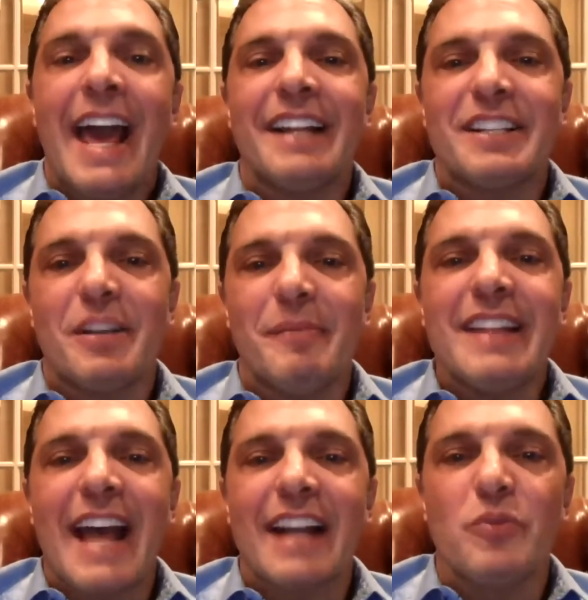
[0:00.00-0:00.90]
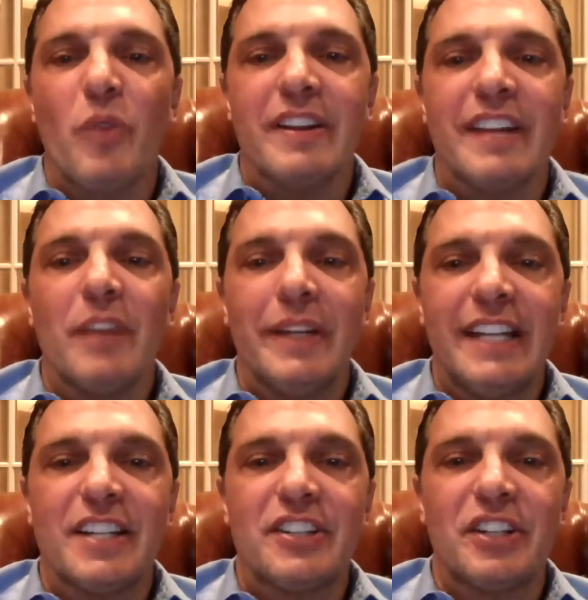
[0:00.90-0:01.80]
And to me, that's one thing we
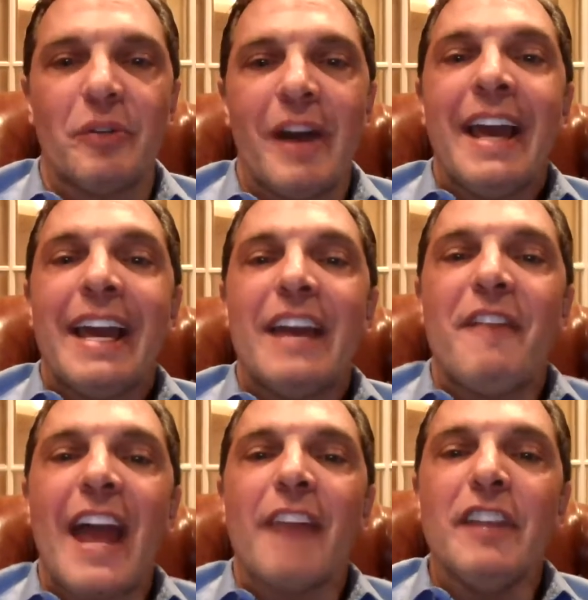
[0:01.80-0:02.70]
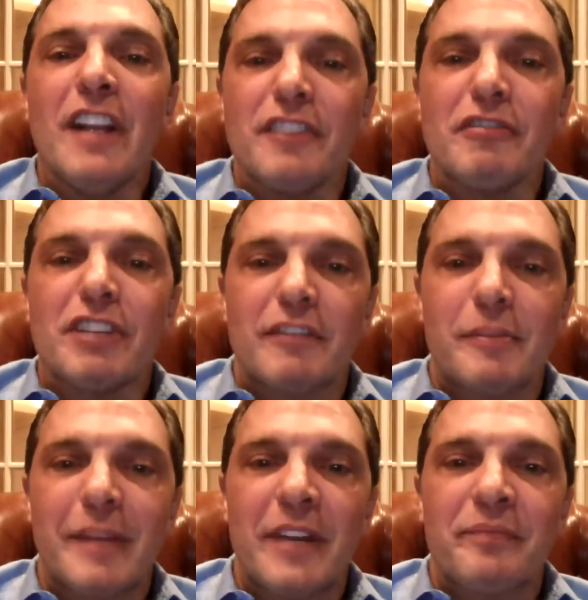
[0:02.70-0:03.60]
need to do. If every other
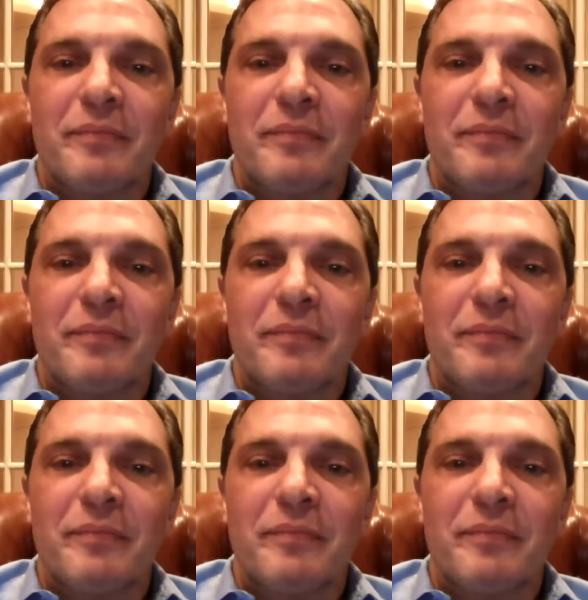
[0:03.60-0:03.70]
government